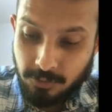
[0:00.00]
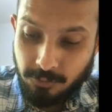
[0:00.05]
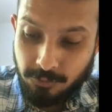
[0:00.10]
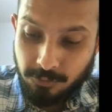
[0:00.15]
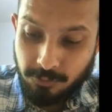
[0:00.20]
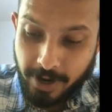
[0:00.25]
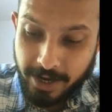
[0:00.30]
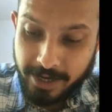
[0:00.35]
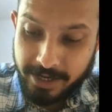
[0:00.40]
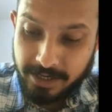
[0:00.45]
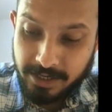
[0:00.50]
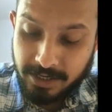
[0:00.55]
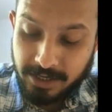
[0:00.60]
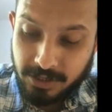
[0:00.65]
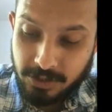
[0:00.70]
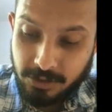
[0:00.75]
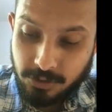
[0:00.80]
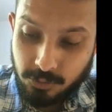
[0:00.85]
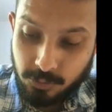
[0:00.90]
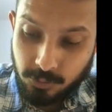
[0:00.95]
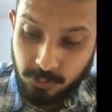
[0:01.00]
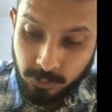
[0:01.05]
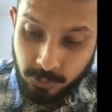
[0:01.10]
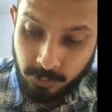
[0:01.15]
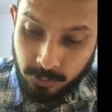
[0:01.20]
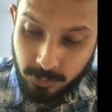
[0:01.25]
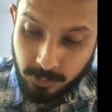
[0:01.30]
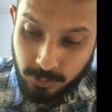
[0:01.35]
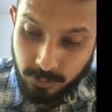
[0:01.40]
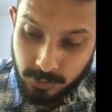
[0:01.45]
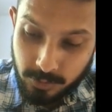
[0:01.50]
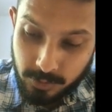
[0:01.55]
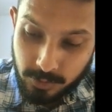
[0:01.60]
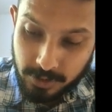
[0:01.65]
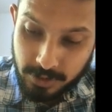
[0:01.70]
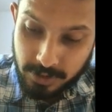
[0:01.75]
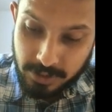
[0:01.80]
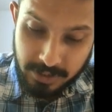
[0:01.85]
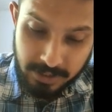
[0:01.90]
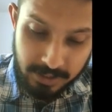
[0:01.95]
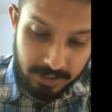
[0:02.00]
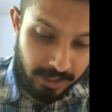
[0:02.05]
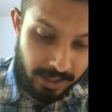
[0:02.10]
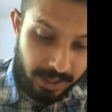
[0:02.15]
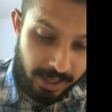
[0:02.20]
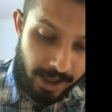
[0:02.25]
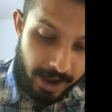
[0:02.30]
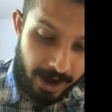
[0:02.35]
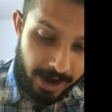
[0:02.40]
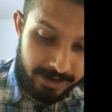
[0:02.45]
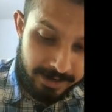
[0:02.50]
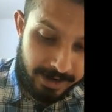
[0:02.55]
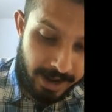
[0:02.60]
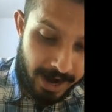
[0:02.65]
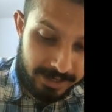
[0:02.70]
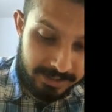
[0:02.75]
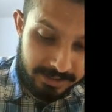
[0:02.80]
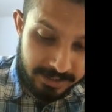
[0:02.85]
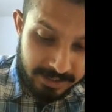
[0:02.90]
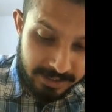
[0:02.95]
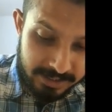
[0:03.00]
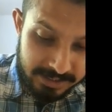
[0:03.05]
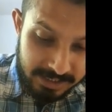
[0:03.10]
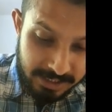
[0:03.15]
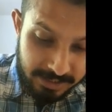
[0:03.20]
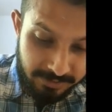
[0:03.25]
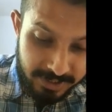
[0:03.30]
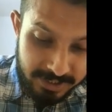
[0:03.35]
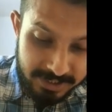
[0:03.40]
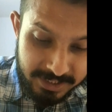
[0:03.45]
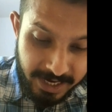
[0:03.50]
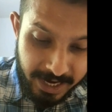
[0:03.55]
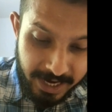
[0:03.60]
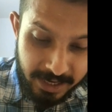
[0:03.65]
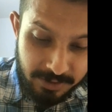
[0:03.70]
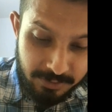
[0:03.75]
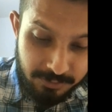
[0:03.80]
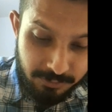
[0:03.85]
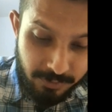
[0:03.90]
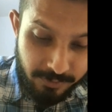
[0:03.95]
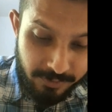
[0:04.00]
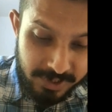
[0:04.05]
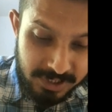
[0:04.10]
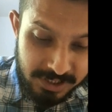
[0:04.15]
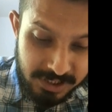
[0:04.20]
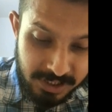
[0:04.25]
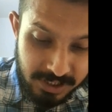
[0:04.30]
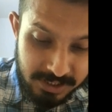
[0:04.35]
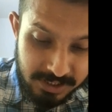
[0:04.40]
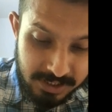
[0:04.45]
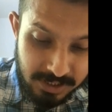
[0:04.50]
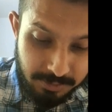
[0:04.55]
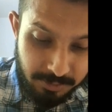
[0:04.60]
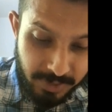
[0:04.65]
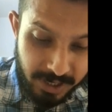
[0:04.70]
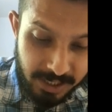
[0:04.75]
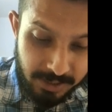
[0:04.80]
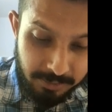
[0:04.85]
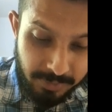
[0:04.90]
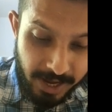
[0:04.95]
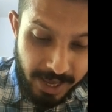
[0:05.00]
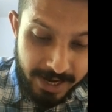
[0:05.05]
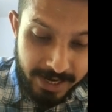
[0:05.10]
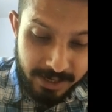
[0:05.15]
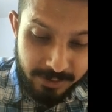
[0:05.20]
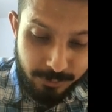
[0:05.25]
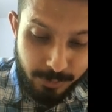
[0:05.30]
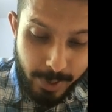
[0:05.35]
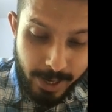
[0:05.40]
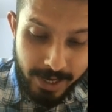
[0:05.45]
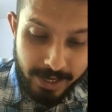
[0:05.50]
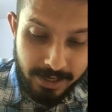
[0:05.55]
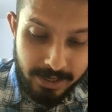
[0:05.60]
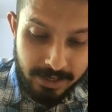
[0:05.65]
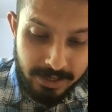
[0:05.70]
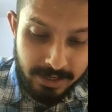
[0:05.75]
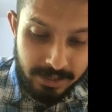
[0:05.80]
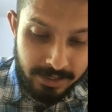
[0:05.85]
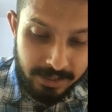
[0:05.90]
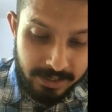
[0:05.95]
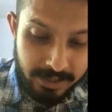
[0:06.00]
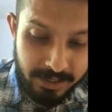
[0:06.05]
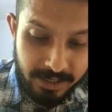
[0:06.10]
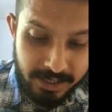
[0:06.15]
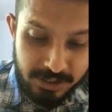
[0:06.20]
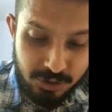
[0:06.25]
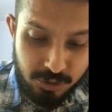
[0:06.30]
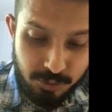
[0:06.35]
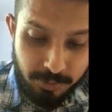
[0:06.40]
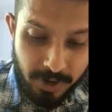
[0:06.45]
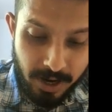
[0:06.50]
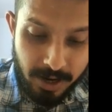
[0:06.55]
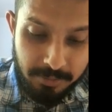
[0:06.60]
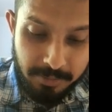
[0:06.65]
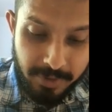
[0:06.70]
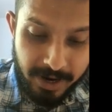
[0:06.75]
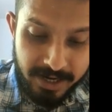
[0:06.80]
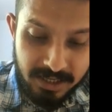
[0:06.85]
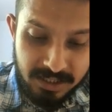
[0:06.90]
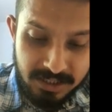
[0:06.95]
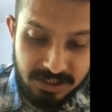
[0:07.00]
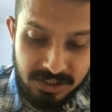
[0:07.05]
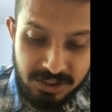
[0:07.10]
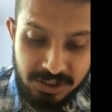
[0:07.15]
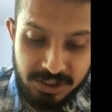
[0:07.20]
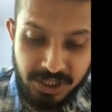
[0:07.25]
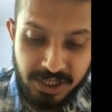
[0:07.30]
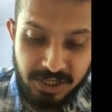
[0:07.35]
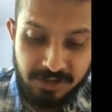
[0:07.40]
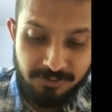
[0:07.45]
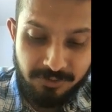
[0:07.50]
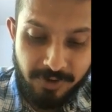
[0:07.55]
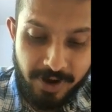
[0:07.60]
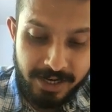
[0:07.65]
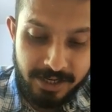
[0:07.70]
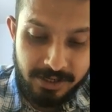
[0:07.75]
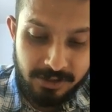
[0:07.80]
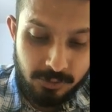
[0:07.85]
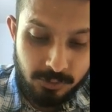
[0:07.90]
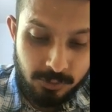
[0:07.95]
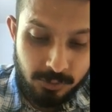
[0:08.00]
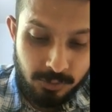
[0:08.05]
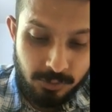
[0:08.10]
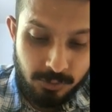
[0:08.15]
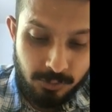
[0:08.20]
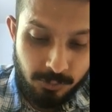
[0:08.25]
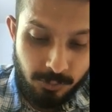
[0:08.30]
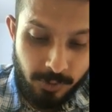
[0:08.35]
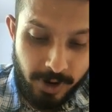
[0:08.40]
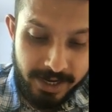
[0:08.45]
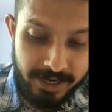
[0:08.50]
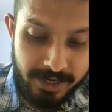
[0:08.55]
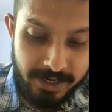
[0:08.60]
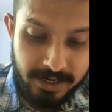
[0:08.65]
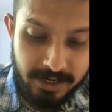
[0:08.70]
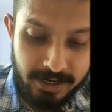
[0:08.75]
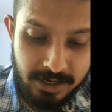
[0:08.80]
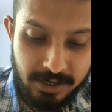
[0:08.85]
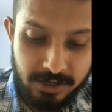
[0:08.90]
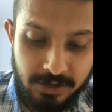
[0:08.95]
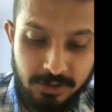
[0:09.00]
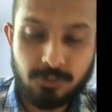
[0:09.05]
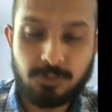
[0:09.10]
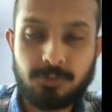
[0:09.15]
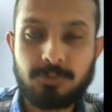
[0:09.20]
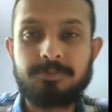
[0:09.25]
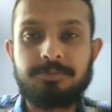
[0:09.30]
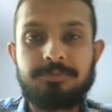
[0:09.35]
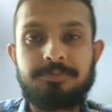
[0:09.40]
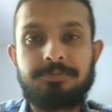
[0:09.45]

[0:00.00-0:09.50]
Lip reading: phi 2, and at the receiver side we will just multiply it by e raised to power minus j phi 2 y2.